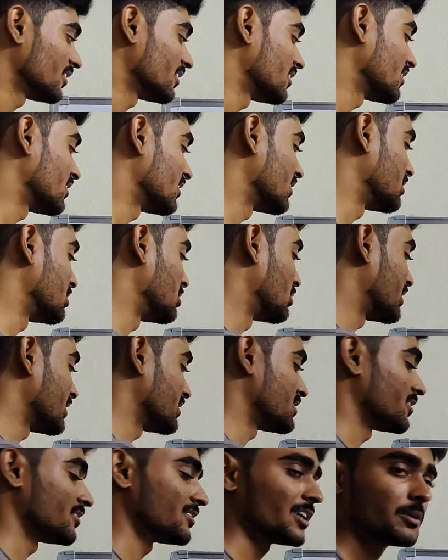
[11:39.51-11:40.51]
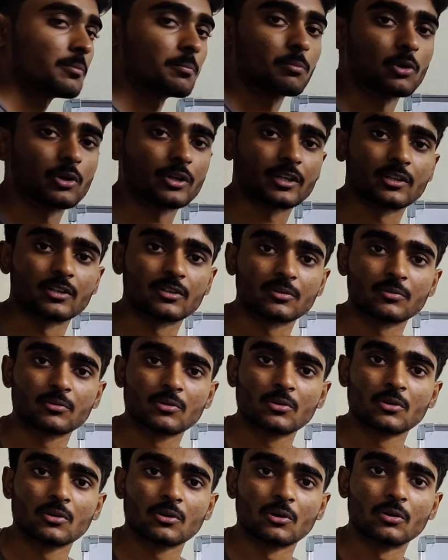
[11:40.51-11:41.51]
notations are important.
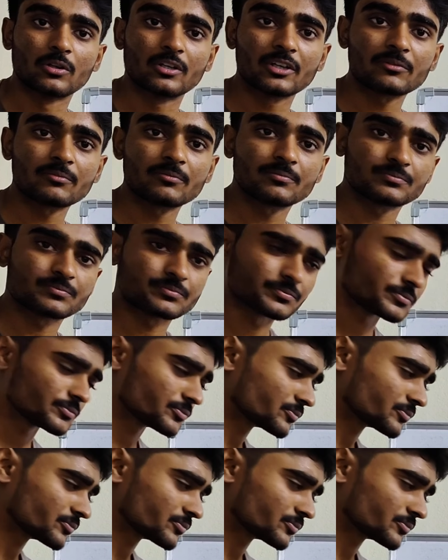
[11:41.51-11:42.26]
Okay,